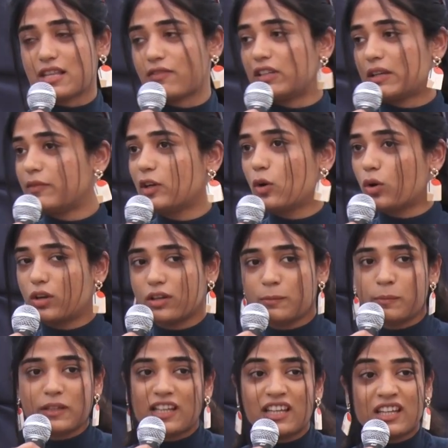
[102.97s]
Every time we go on a
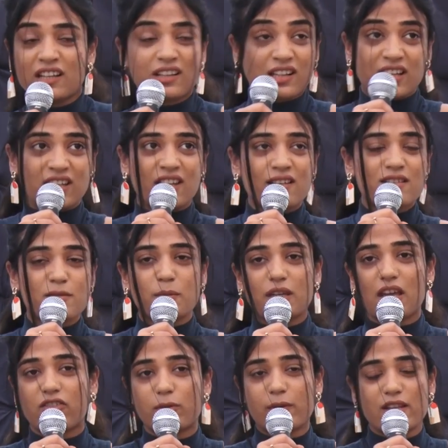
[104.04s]
cleaning spree,
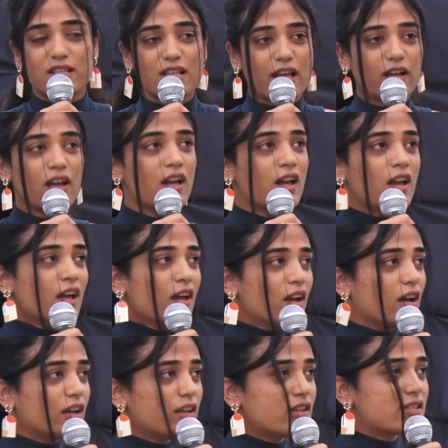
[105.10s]
everybody's like,
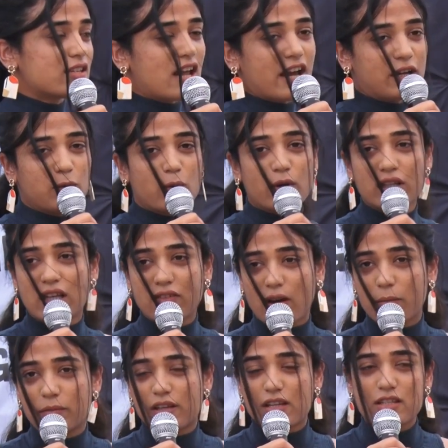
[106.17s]
listen, I don't want to give
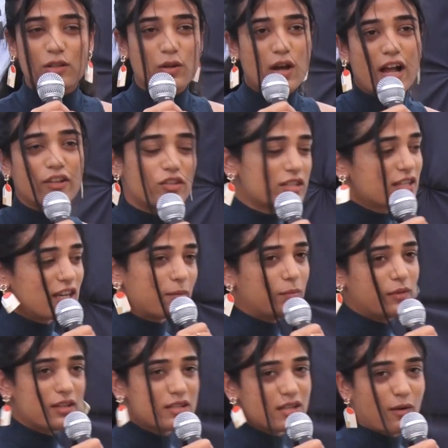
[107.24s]
up this, I'll just keep
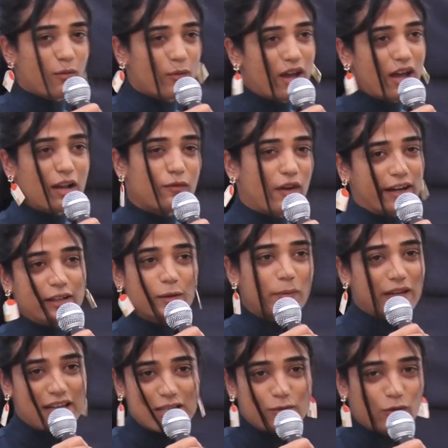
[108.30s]
this somewhere, I'll find a
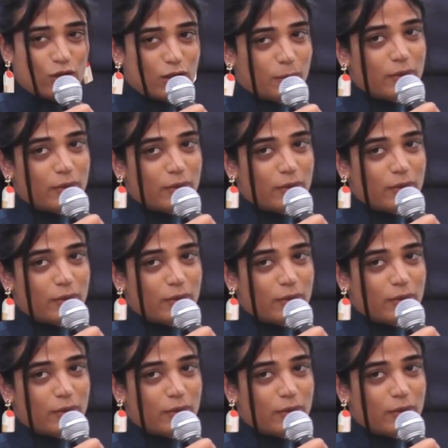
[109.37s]
place for it.